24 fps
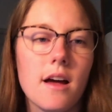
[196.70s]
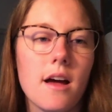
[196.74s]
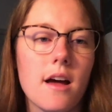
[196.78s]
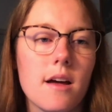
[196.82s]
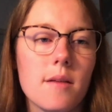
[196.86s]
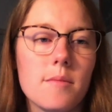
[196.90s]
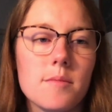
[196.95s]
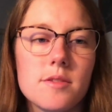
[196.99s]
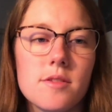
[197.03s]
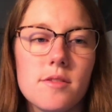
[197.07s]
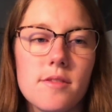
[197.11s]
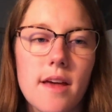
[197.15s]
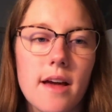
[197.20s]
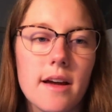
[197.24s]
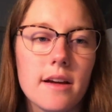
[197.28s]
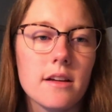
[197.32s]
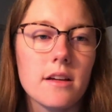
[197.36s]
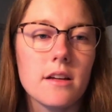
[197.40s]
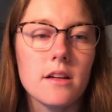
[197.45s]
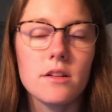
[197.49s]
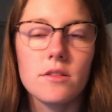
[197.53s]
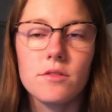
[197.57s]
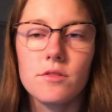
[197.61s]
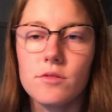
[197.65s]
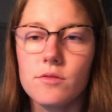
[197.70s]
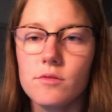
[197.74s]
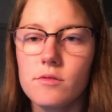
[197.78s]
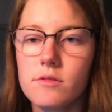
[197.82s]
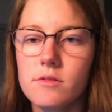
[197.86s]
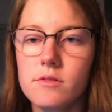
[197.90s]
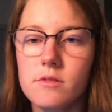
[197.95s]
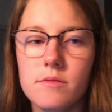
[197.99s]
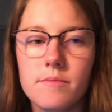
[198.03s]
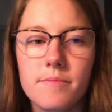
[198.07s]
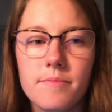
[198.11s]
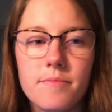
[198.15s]
so that
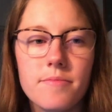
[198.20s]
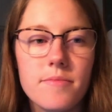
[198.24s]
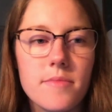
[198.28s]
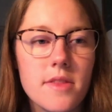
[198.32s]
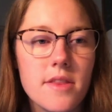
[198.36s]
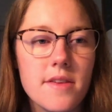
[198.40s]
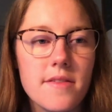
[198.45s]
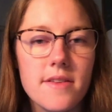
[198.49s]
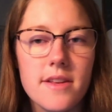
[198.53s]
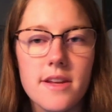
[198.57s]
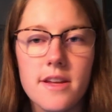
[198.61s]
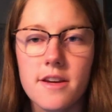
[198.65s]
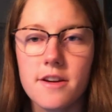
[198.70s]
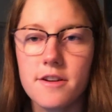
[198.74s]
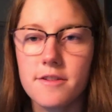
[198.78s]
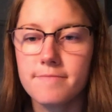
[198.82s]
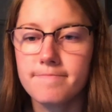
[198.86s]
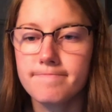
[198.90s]
concludes the video.